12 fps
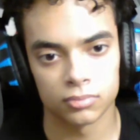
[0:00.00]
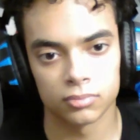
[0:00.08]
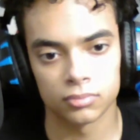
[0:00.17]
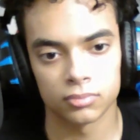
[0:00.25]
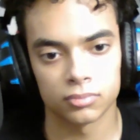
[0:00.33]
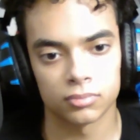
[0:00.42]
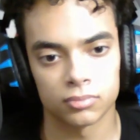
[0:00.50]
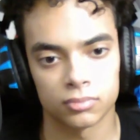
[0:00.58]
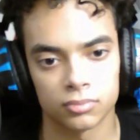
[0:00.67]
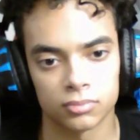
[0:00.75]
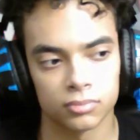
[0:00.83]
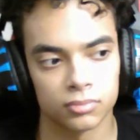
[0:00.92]
I know.
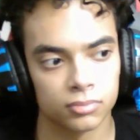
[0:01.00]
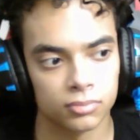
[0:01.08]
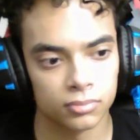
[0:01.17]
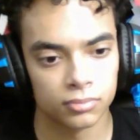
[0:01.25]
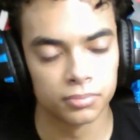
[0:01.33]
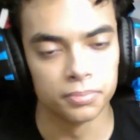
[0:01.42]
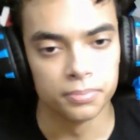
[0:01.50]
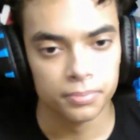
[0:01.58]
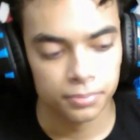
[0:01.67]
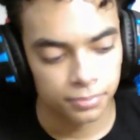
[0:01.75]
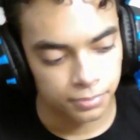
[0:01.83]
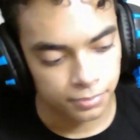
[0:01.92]
At least we're
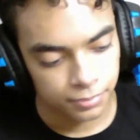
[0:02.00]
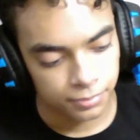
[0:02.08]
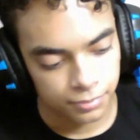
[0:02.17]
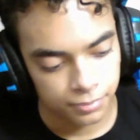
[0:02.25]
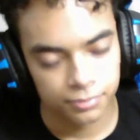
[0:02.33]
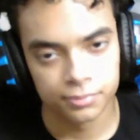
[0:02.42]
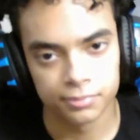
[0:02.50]
back inside.